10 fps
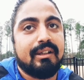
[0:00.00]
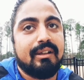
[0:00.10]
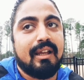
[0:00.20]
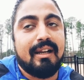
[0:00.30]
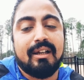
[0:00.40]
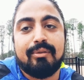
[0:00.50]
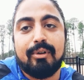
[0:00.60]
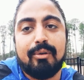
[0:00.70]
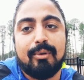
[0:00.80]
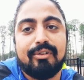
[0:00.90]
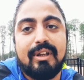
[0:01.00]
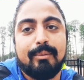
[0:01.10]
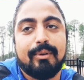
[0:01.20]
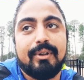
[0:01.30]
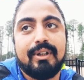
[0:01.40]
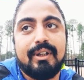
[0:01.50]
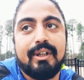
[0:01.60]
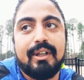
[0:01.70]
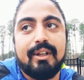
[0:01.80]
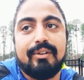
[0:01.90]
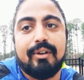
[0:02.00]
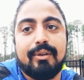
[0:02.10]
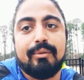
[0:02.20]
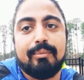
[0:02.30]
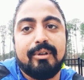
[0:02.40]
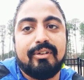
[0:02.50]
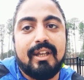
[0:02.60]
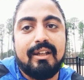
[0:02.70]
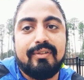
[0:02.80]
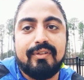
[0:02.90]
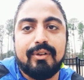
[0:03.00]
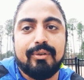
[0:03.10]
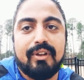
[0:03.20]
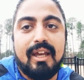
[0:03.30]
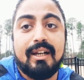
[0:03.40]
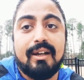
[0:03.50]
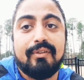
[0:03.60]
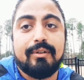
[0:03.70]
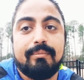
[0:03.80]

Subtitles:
getting us a little more stable. So be safe, go skate, and have fun.